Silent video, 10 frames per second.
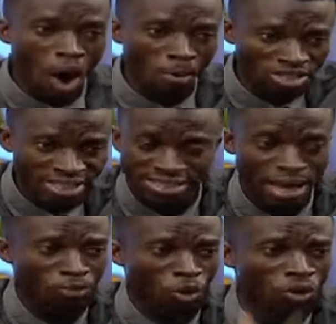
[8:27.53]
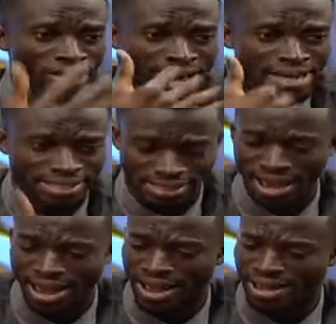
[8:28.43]
Almost system, no, net
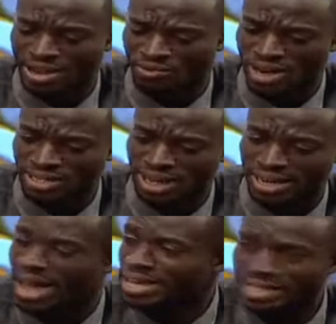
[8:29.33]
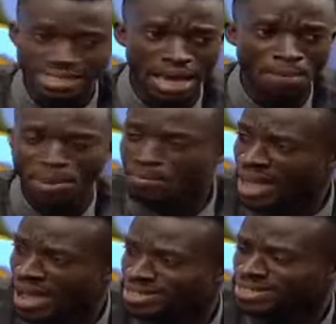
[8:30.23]
say, your friend say, NDC and MPP,
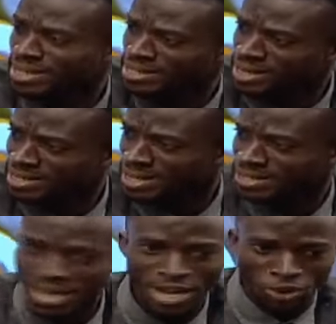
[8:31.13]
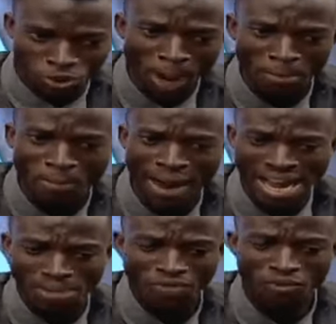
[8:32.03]
8 years, 8 years. Trump will buy
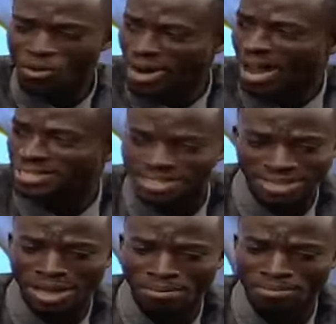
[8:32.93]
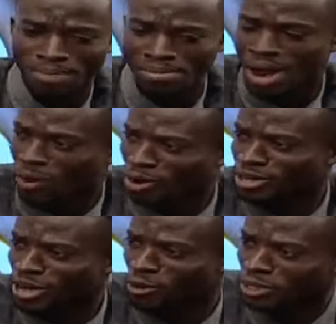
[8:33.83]
a man who realizes that Babi
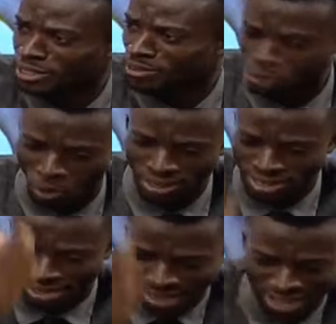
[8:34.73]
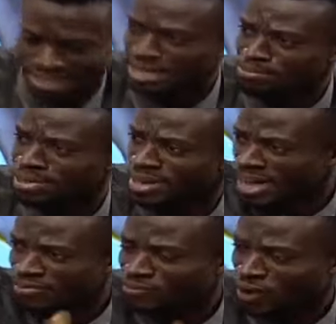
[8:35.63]
Akwano, they cut him, they
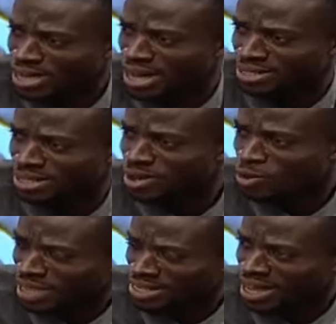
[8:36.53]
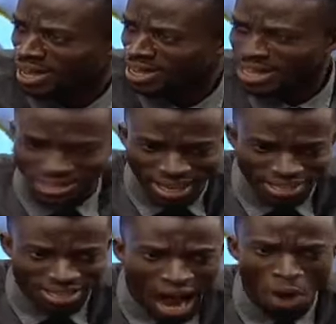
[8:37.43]
gave him 4 years. What I say, that
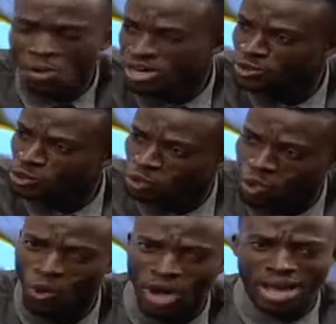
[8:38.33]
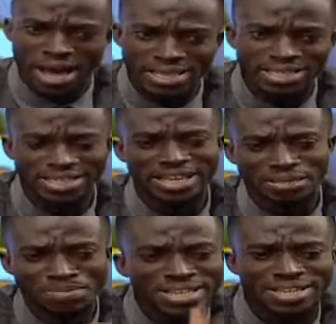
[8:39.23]
is how we need to do. And to say
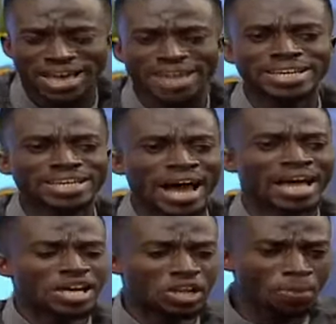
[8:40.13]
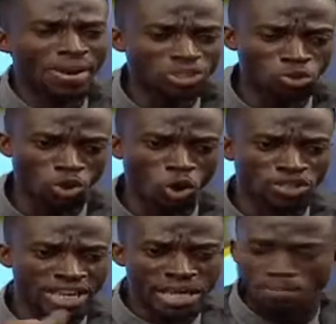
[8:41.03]
to me, yes, I did not. Nipana to know,
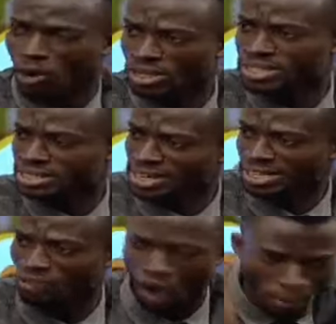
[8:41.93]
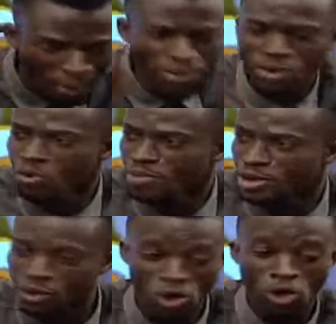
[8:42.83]
take policies in that for. Or maybe whom
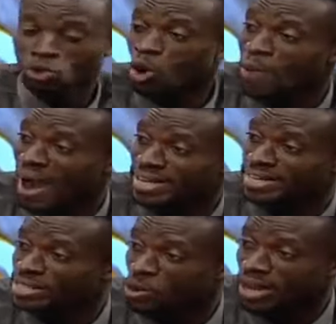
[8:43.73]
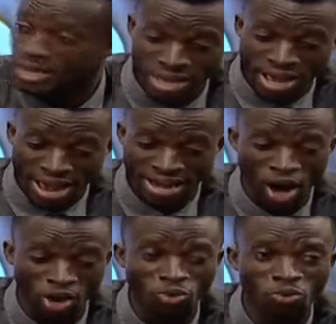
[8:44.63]
you know, Joe Biden, to way, a
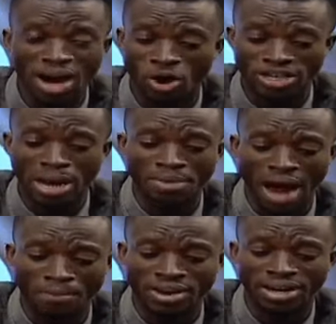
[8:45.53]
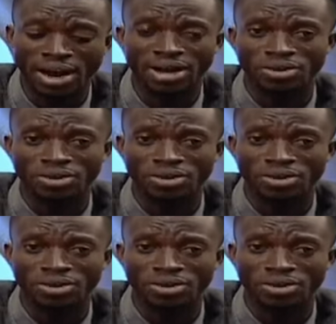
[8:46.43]
Kano Kwanko, the America